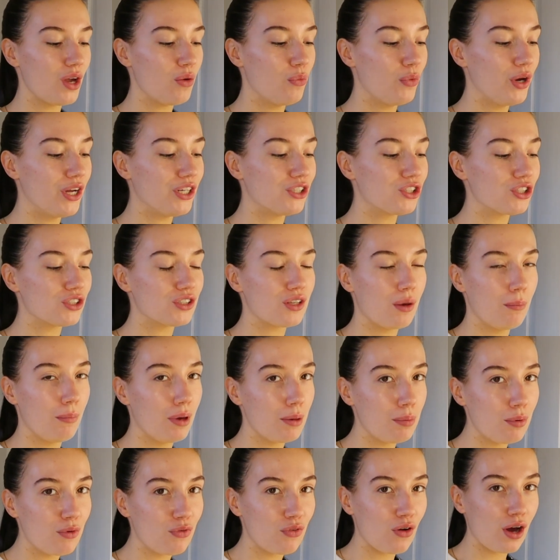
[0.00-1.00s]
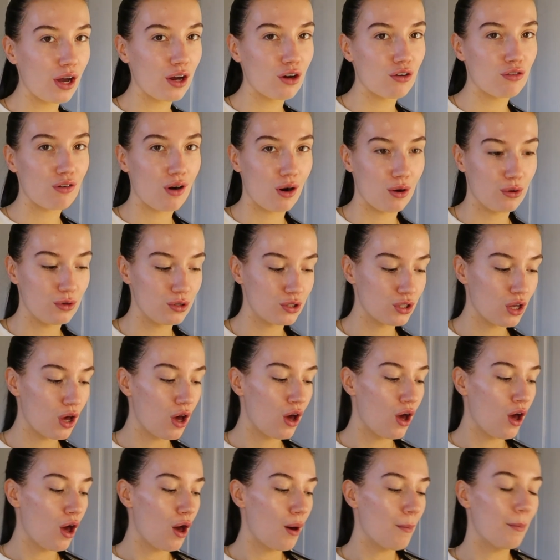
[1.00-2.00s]
which some people find gross,
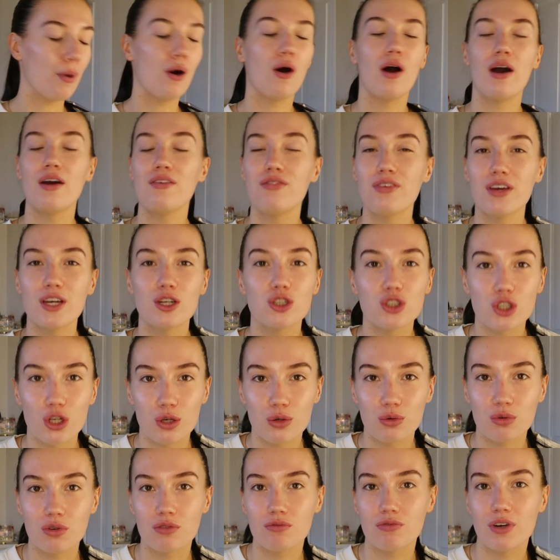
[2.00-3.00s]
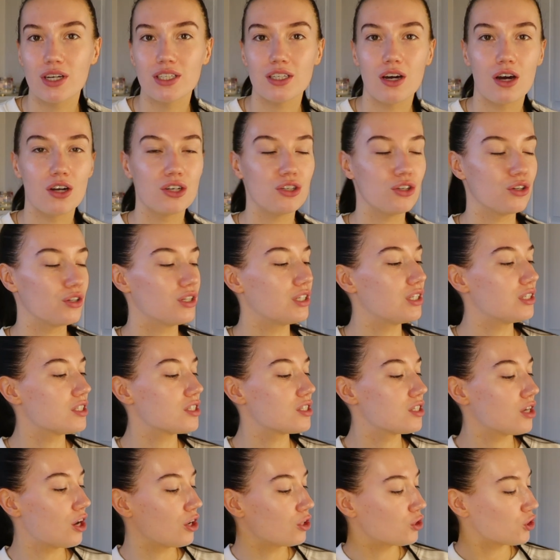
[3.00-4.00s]
but I think tuna and red onion is
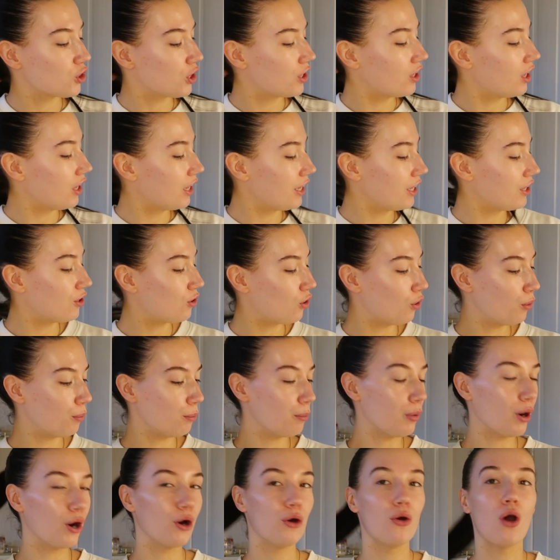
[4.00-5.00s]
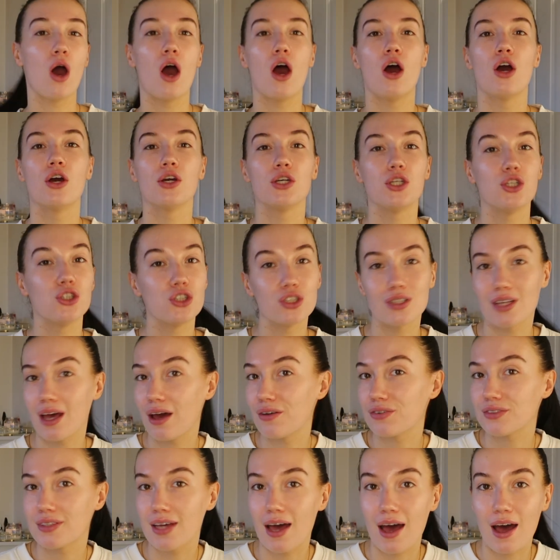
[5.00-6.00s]
such an elite combo. You just
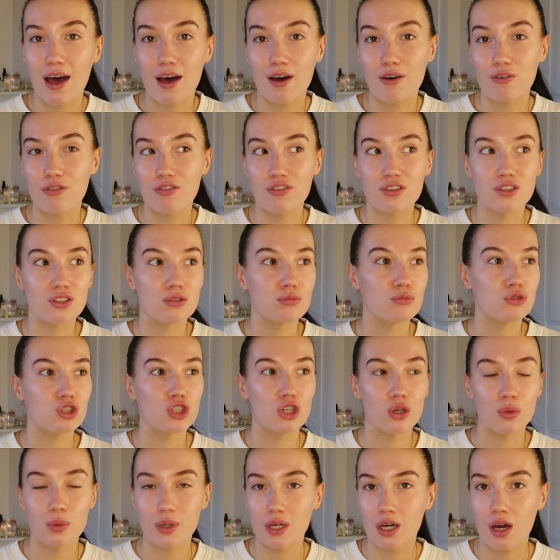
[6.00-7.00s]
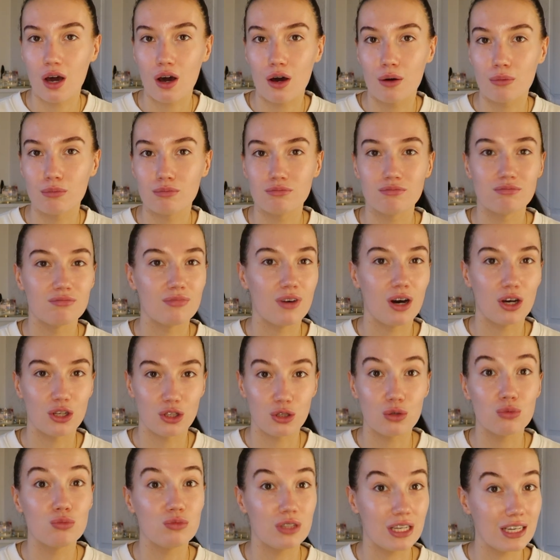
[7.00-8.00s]
have to have some chewing gum.
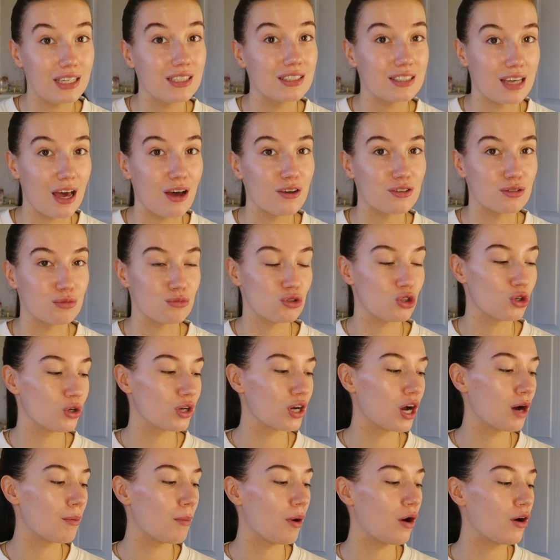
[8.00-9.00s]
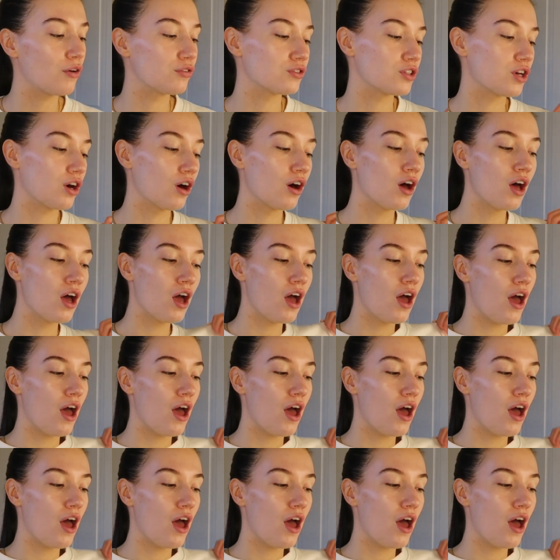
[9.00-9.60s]
You need to have some chewing gum after.